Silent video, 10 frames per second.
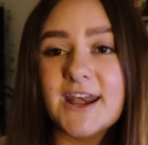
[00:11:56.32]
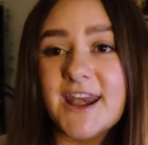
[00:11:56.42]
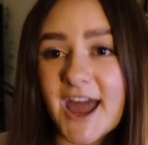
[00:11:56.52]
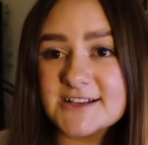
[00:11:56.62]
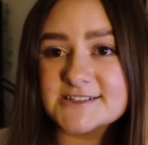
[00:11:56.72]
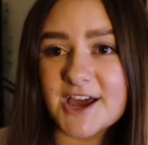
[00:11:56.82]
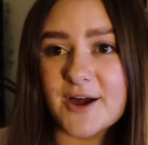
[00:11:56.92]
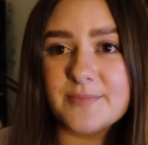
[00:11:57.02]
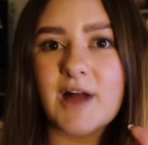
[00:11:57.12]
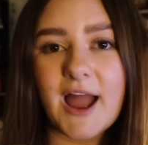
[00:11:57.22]
Next
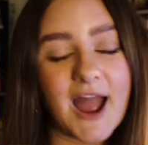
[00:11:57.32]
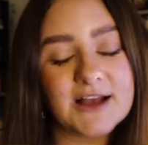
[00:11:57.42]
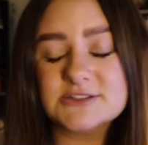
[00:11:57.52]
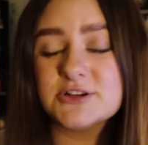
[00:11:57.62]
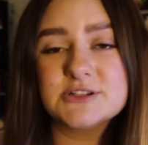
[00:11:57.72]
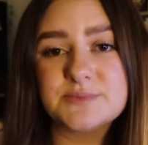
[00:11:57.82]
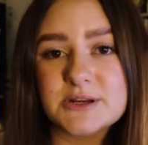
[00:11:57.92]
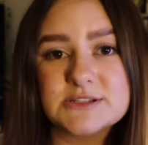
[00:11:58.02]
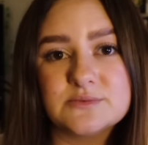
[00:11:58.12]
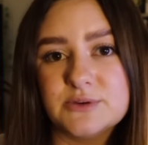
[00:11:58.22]
up, I asked on
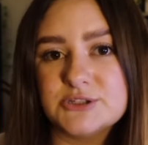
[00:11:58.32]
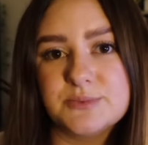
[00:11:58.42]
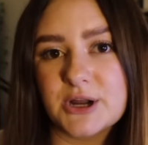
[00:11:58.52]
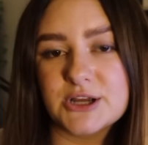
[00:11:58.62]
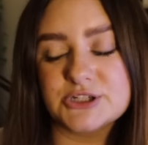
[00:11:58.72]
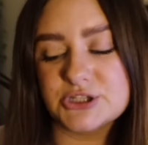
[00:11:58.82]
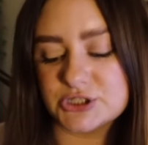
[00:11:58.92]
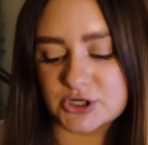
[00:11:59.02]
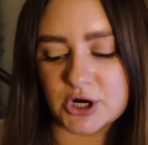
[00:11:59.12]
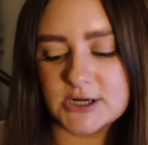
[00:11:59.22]
Sprints which book I should
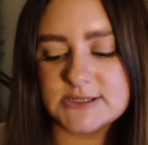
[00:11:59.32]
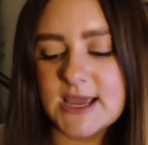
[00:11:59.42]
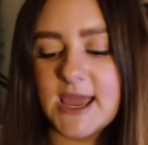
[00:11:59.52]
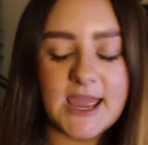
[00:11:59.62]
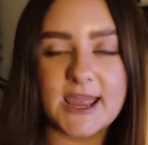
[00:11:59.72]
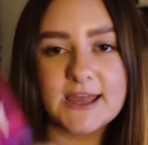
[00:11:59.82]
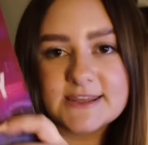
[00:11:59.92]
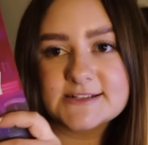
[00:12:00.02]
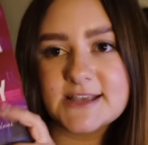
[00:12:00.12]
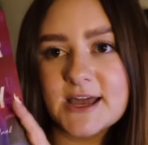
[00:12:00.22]
start, and
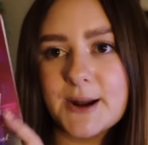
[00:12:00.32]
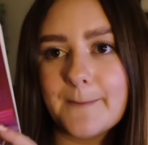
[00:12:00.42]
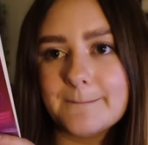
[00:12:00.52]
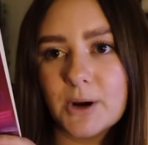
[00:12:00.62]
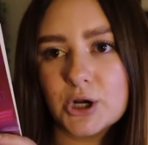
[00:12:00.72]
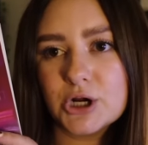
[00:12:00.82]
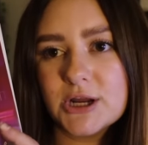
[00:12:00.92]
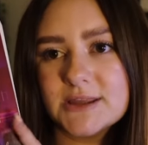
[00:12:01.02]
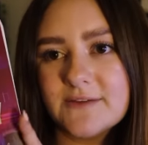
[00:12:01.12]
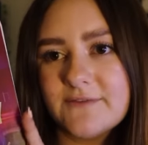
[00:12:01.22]
they said Murder
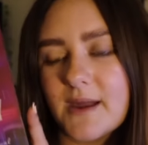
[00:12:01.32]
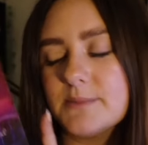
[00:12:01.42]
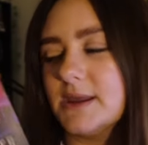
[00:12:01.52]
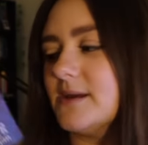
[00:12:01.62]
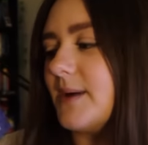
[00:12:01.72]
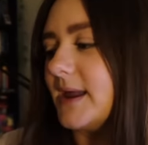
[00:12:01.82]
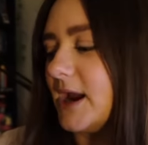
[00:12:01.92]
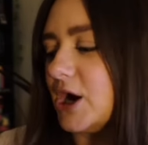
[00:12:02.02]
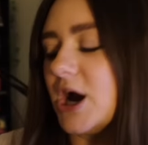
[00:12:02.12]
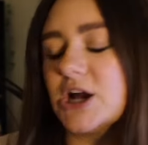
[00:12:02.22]
in the Family by Kara